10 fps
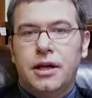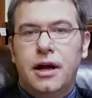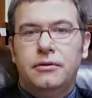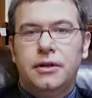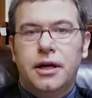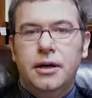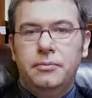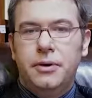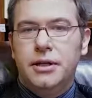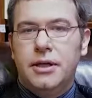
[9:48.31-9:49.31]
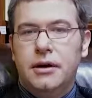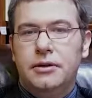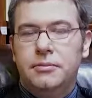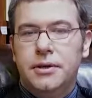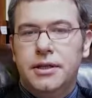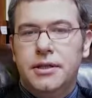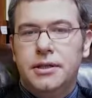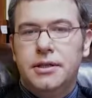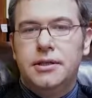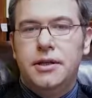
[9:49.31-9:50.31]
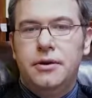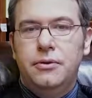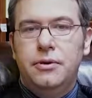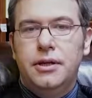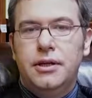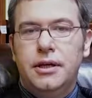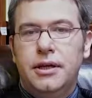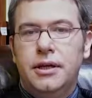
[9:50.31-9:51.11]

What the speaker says: how the companies, how the businesses deal with